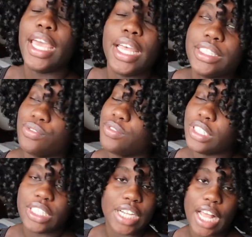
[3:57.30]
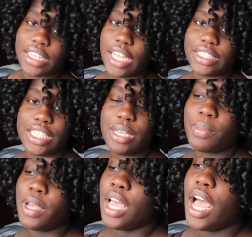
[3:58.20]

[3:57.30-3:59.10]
It's really not that deep.